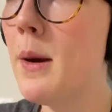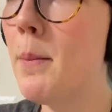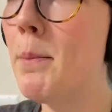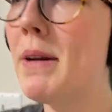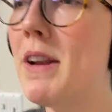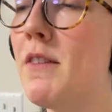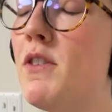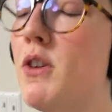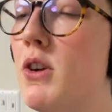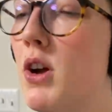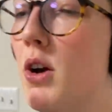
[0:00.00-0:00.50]
but
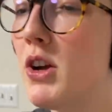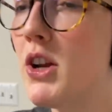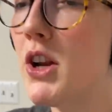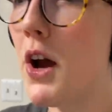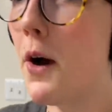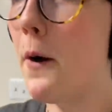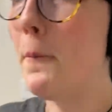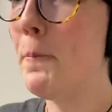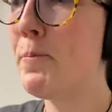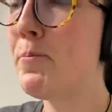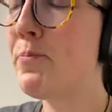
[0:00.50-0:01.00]
if you know, you
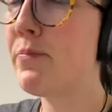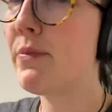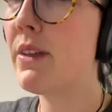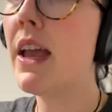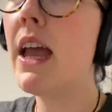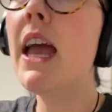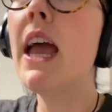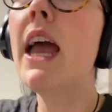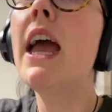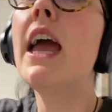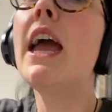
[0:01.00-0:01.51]
know.
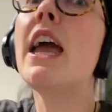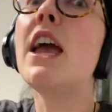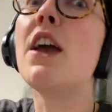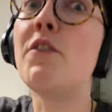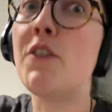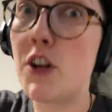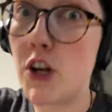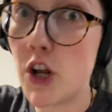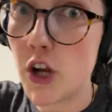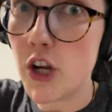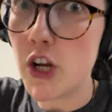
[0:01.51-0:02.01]
If
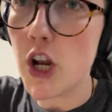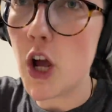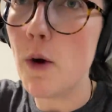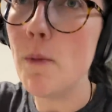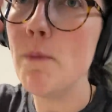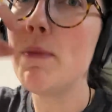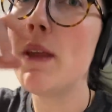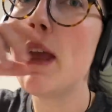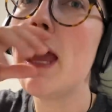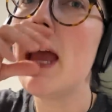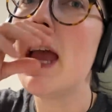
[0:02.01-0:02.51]
you know, you
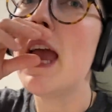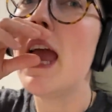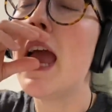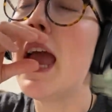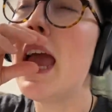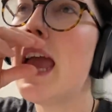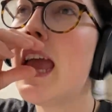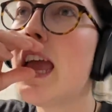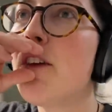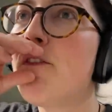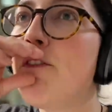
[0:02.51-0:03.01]
know.
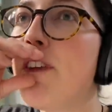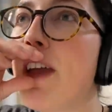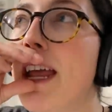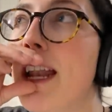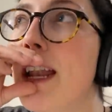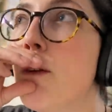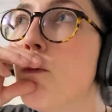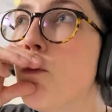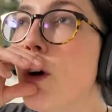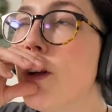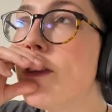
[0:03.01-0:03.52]
If
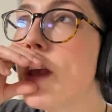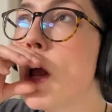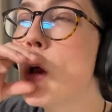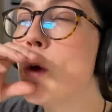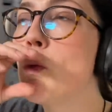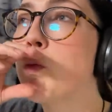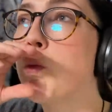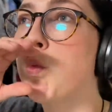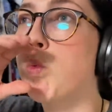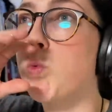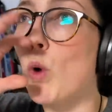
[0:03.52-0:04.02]
it was a
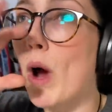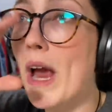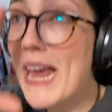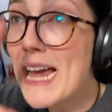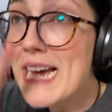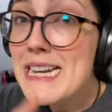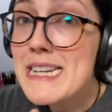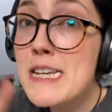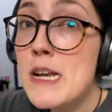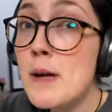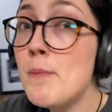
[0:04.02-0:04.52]

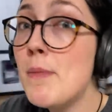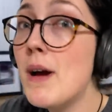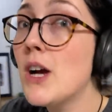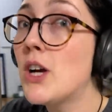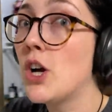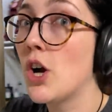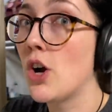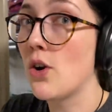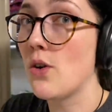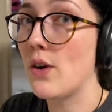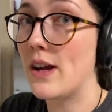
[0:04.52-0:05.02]
random
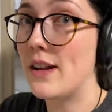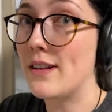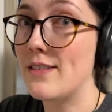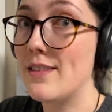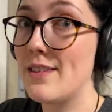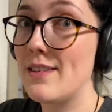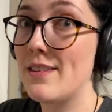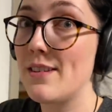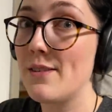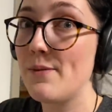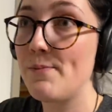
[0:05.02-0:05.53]

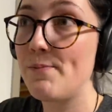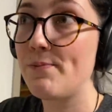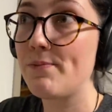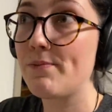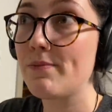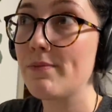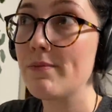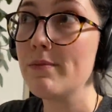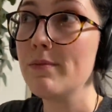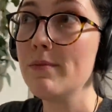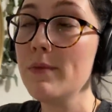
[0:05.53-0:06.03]
occurrence,
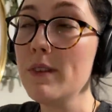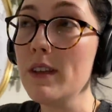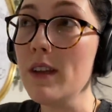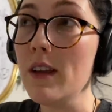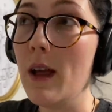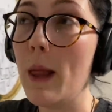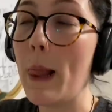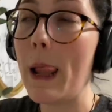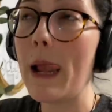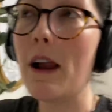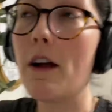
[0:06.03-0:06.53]

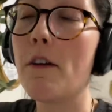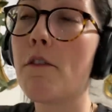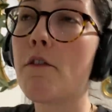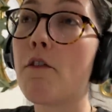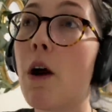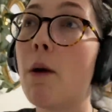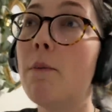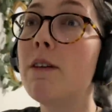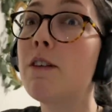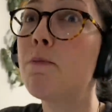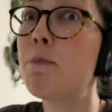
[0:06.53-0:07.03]

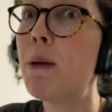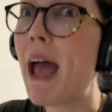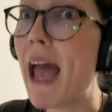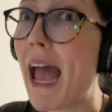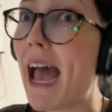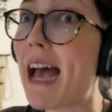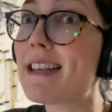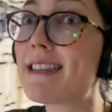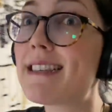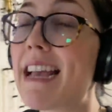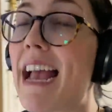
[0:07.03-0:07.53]
from his
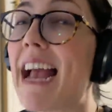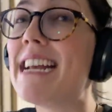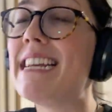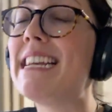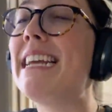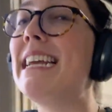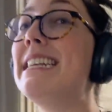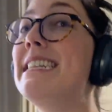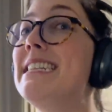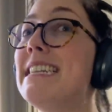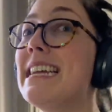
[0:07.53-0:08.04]
past and
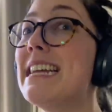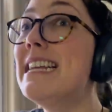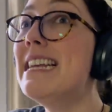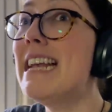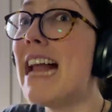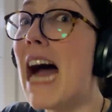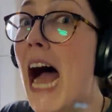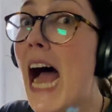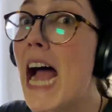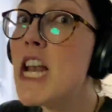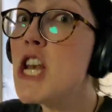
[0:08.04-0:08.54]
he did
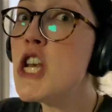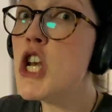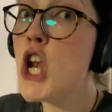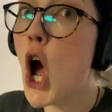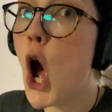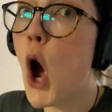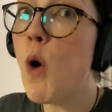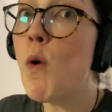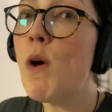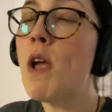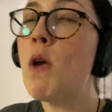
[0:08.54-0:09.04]
not
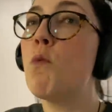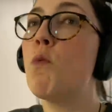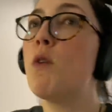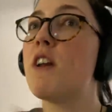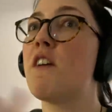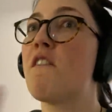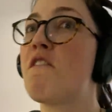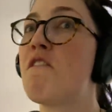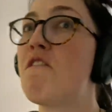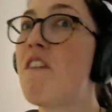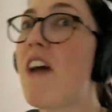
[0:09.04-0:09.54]
know it would
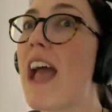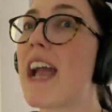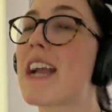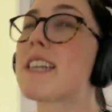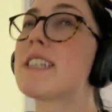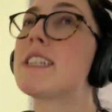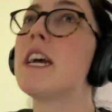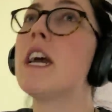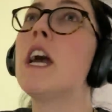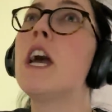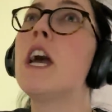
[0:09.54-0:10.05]

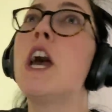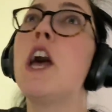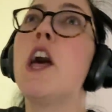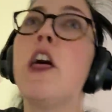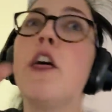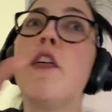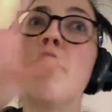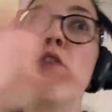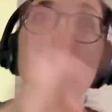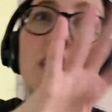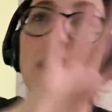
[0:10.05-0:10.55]
affect
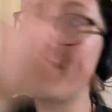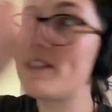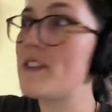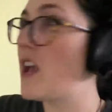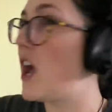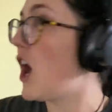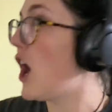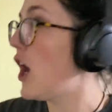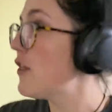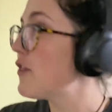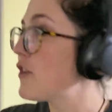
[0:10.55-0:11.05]
this
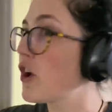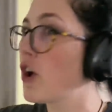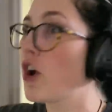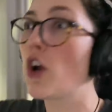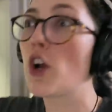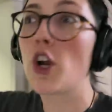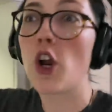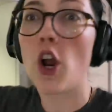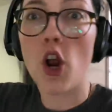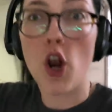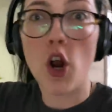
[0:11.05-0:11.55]
other
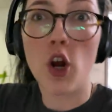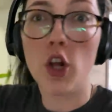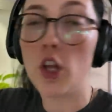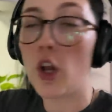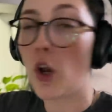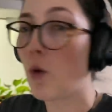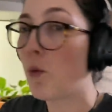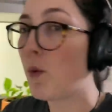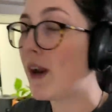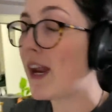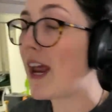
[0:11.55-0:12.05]
girl
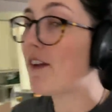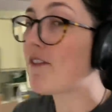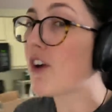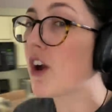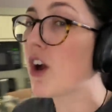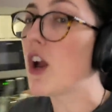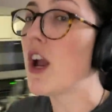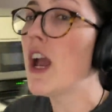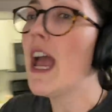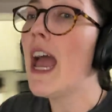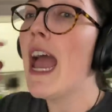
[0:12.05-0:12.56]
or
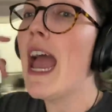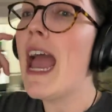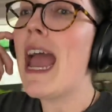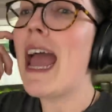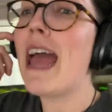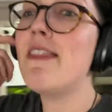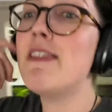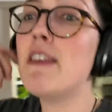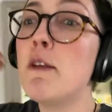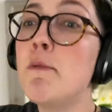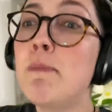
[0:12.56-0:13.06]
whatever.
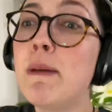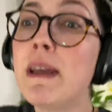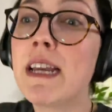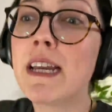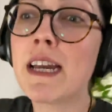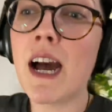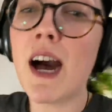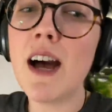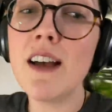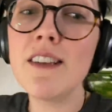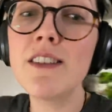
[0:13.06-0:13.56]
And then
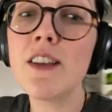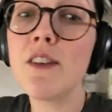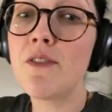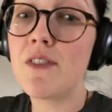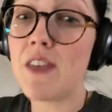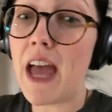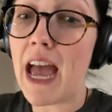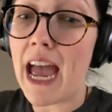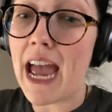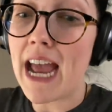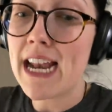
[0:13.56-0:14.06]
because of
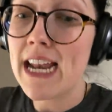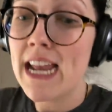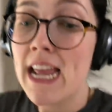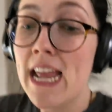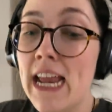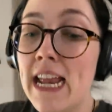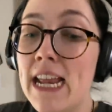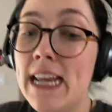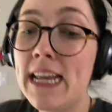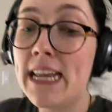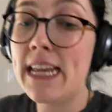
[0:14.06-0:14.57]
that,
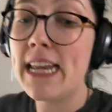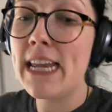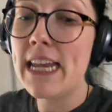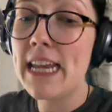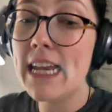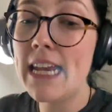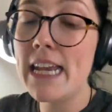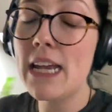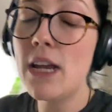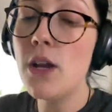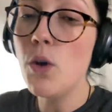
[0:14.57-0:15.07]

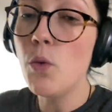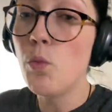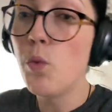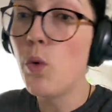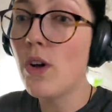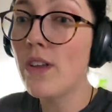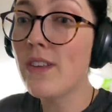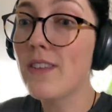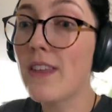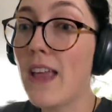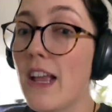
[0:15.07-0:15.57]
he
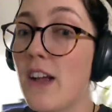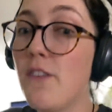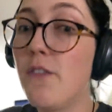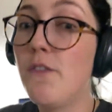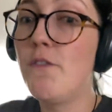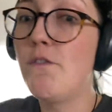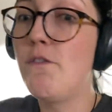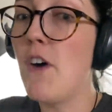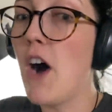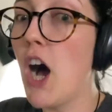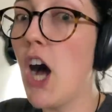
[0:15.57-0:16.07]
was like
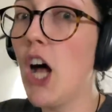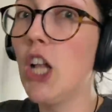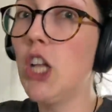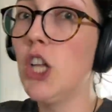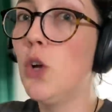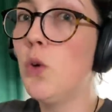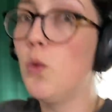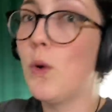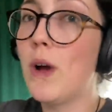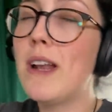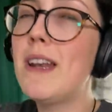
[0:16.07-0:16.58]

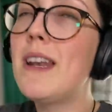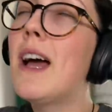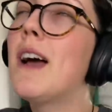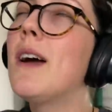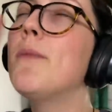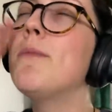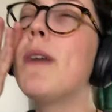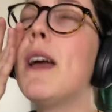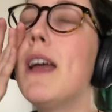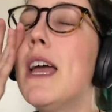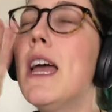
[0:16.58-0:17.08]
following,
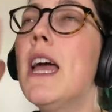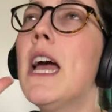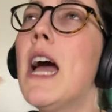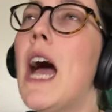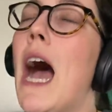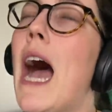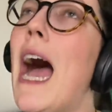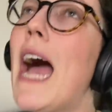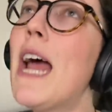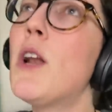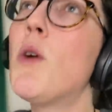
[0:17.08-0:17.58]

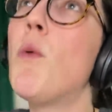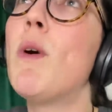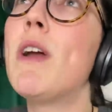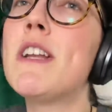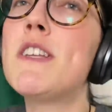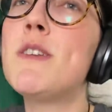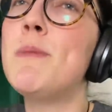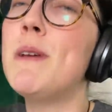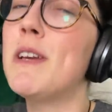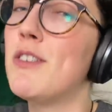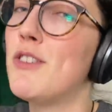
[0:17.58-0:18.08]
I don't want it
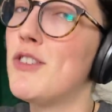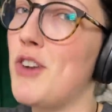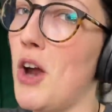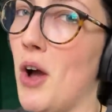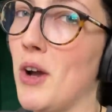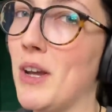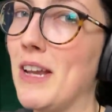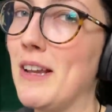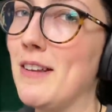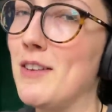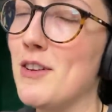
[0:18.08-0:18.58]
to be a
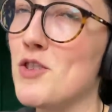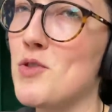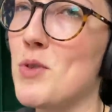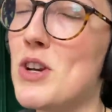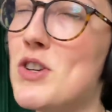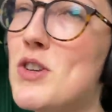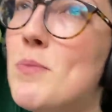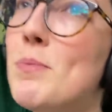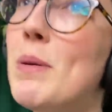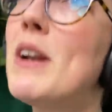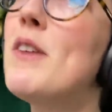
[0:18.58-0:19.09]
stalking
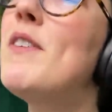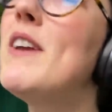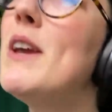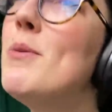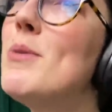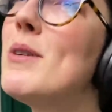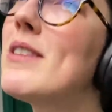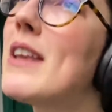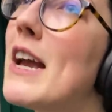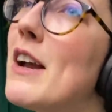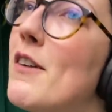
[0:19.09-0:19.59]
situation, but if he
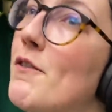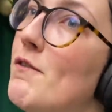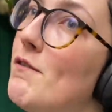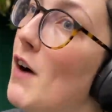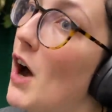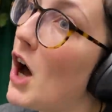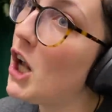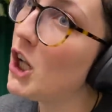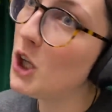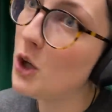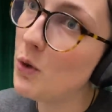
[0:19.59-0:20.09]
was like
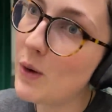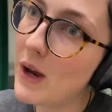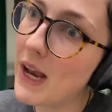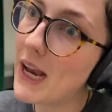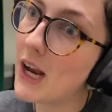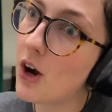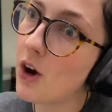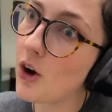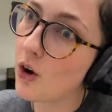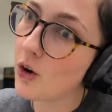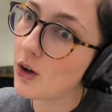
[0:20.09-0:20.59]

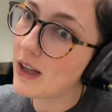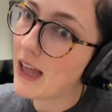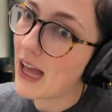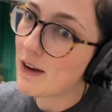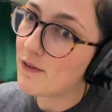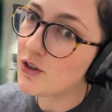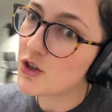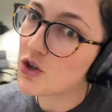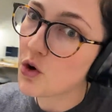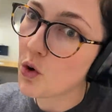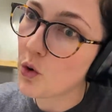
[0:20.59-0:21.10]
following her life
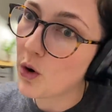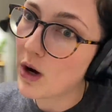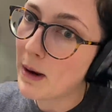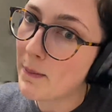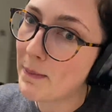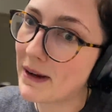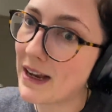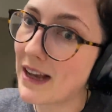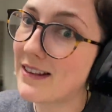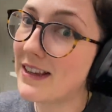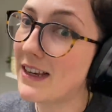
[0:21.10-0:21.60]
story
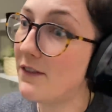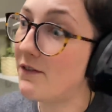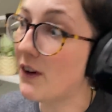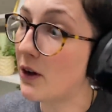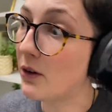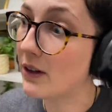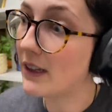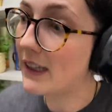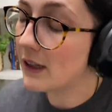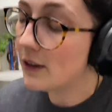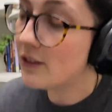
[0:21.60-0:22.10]
because he
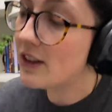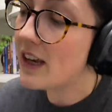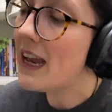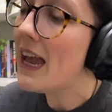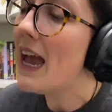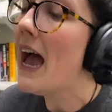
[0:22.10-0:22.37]
felt guilty,